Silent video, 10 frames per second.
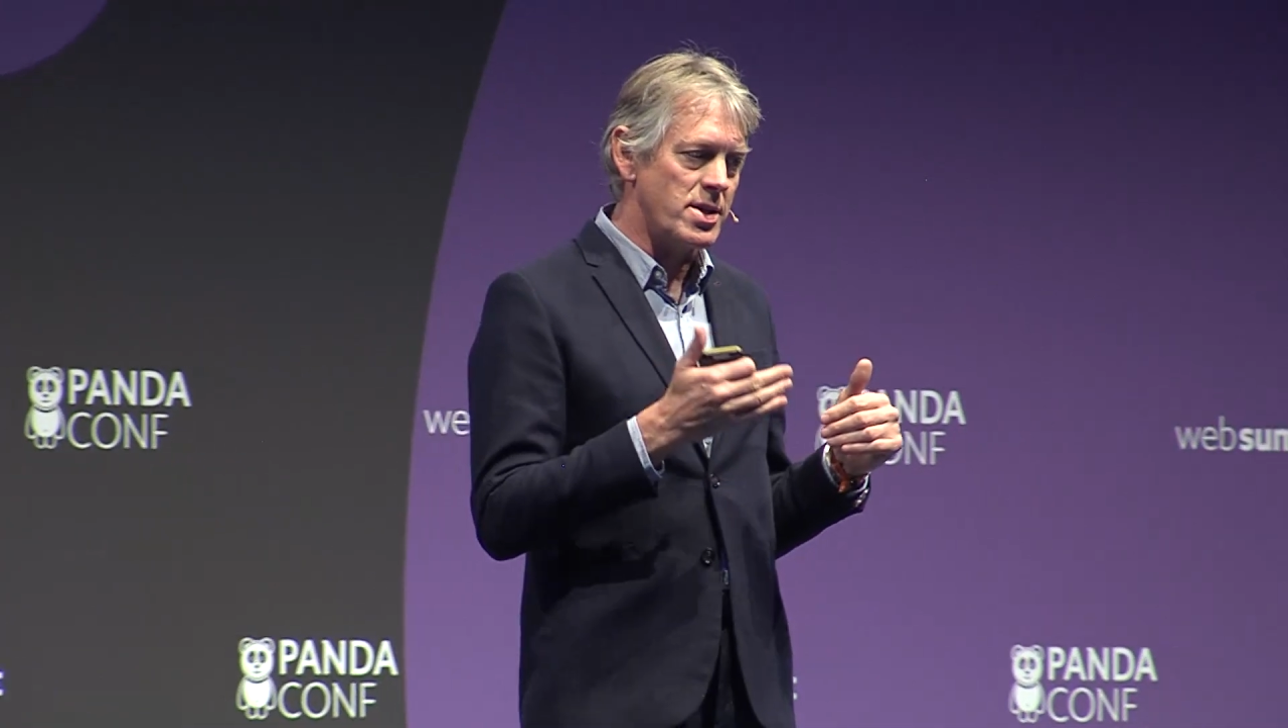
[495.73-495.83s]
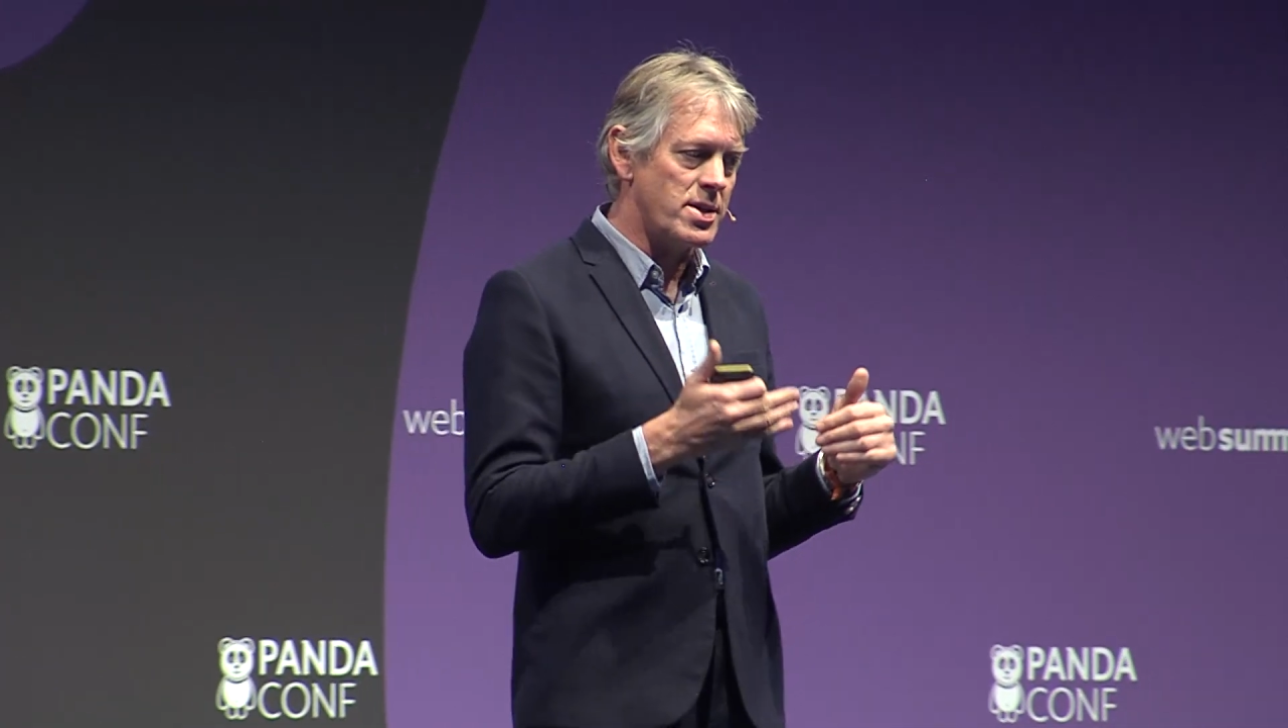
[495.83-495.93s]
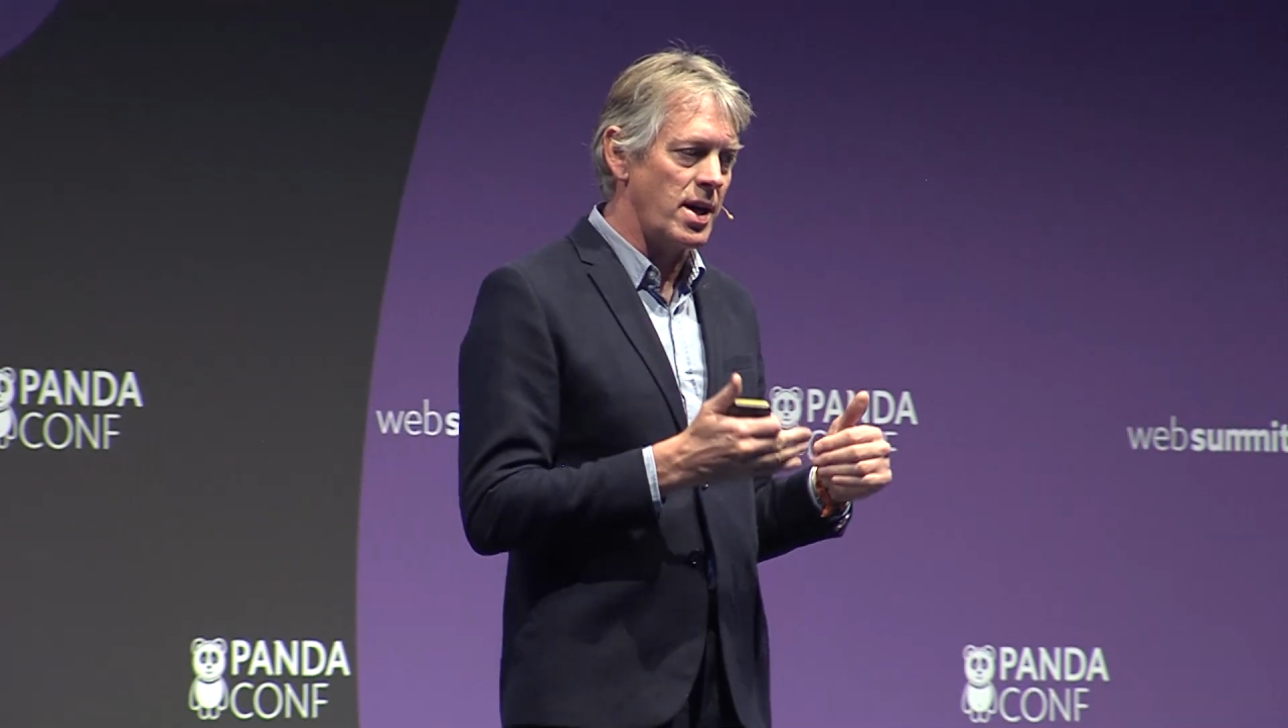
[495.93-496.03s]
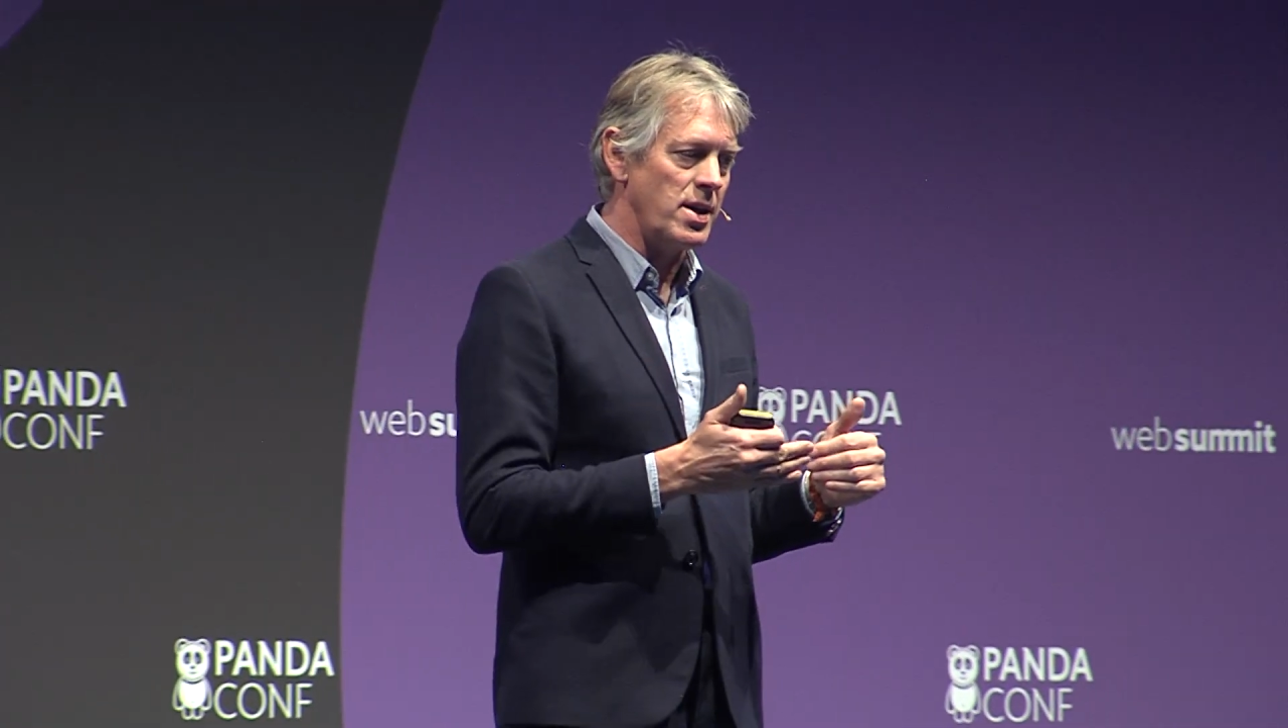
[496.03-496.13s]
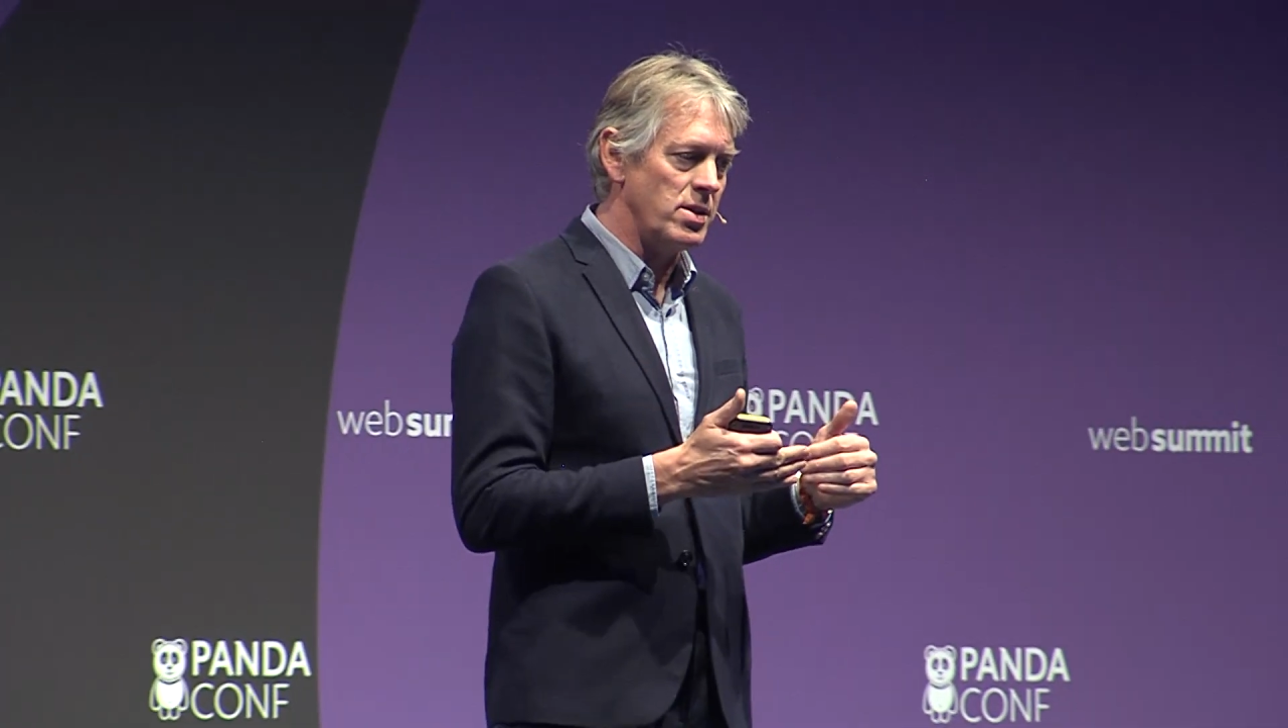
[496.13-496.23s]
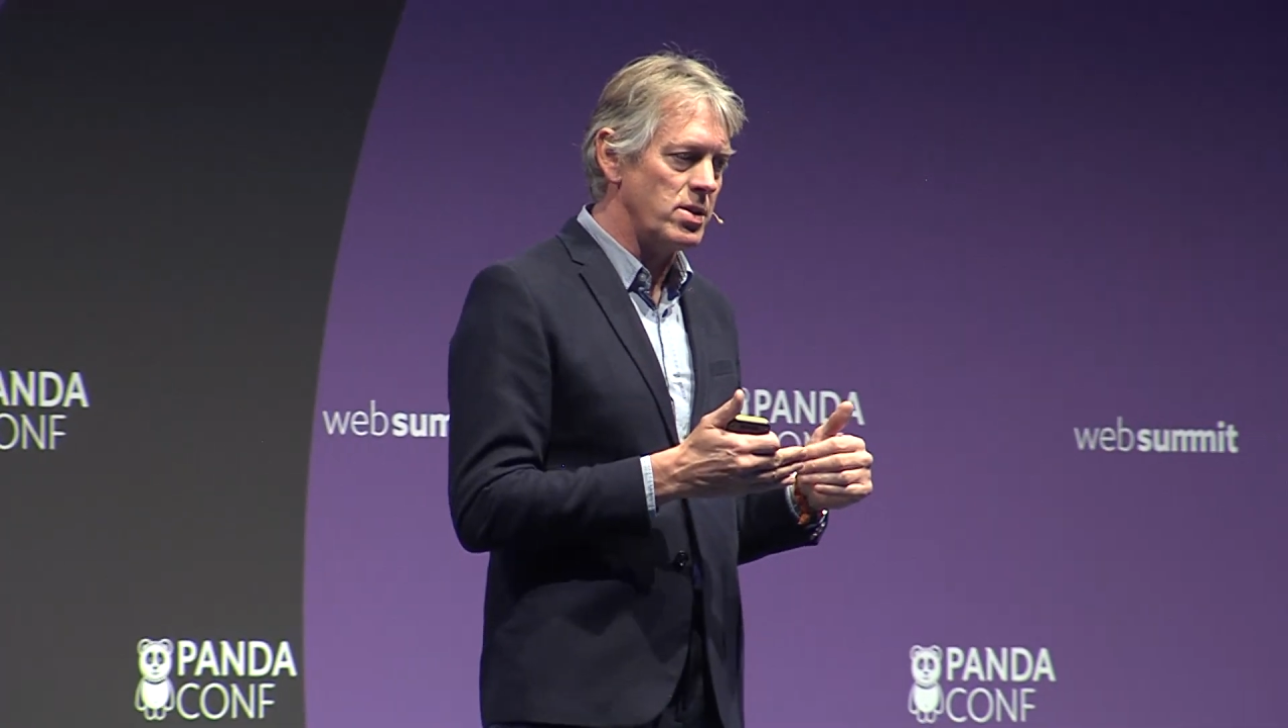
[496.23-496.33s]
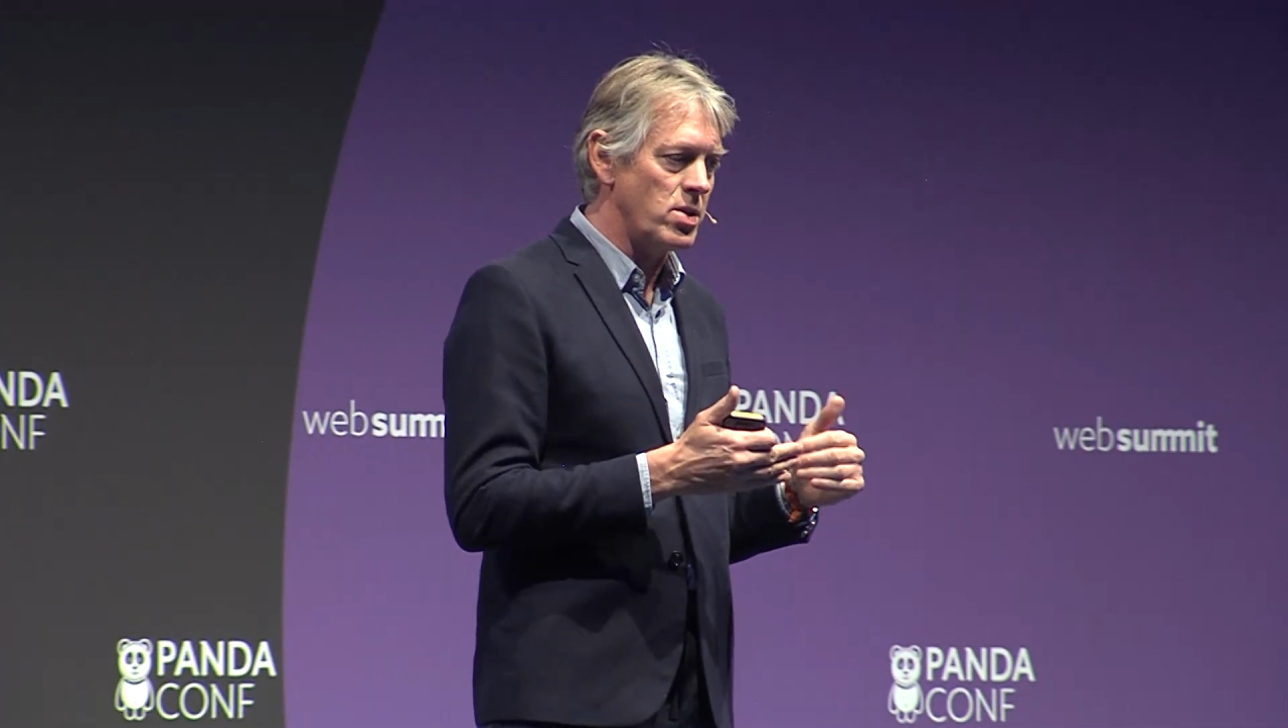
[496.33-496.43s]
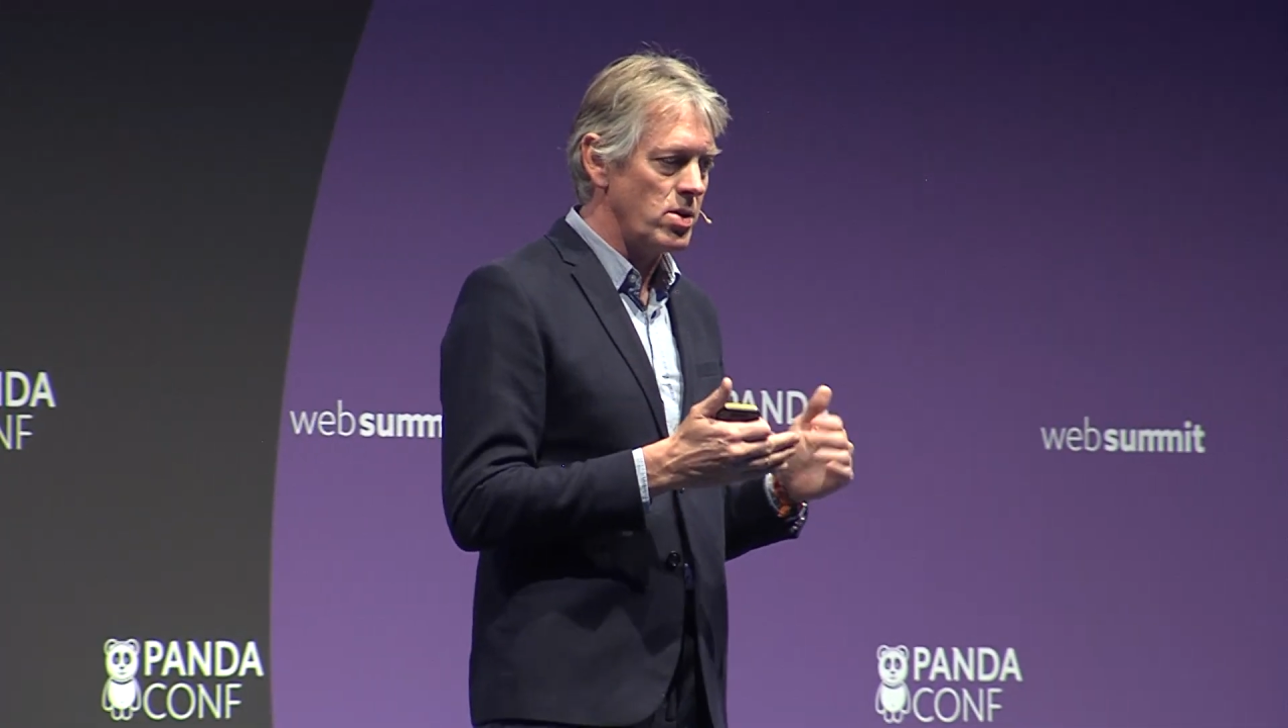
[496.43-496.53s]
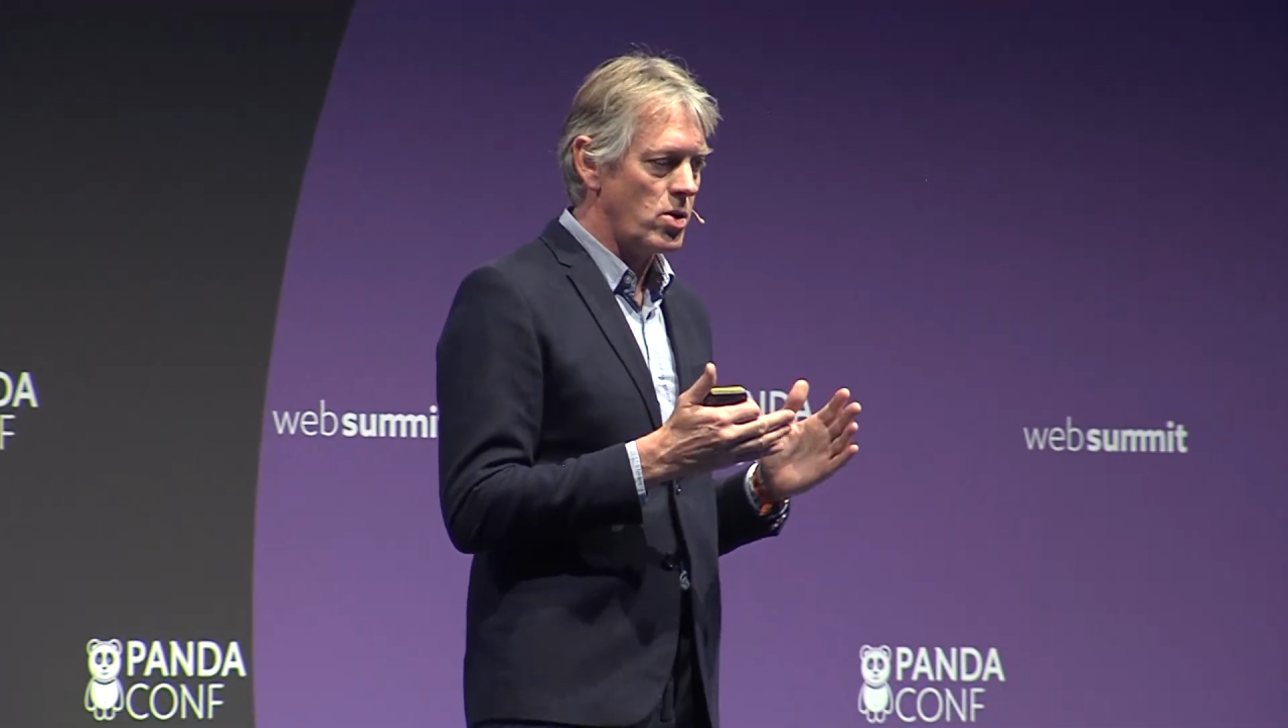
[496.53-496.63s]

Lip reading: tailored